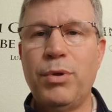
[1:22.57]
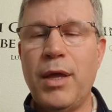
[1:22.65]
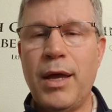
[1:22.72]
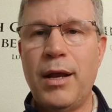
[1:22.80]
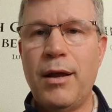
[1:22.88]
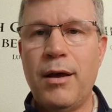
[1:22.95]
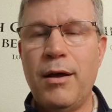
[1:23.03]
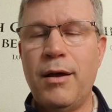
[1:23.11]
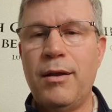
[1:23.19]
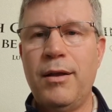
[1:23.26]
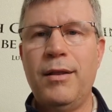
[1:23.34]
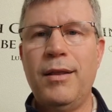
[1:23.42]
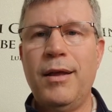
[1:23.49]
planning
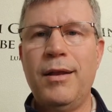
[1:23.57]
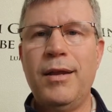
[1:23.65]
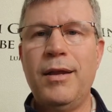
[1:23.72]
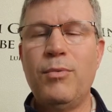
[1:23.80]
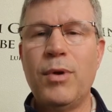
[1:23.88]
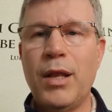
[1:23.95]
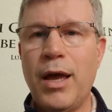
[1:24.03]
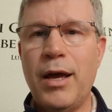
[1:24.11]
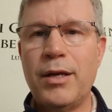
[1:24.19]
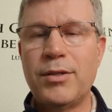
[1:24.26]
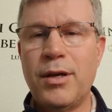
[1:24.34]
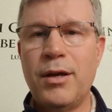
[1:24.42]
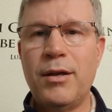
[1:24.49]
on and that he
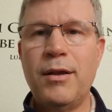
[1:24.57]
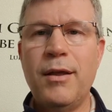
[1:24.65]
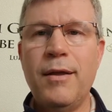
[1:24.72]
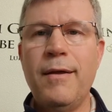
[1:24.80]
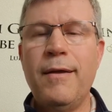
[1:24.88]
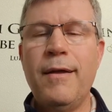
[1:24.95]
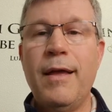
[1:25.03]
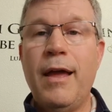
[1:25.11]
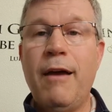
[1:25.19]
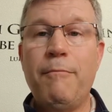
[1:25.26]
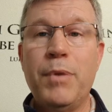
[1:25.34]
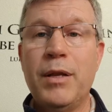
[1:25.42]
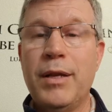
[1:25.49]
relies on
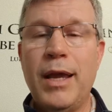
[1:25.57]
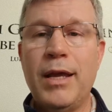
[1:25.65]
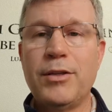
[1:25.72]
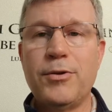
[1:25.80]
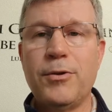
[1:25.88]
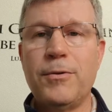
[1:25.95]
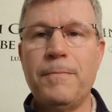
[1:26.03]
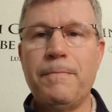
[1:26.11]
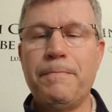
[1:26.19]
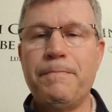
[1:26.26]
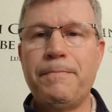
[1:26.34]
have been canceled.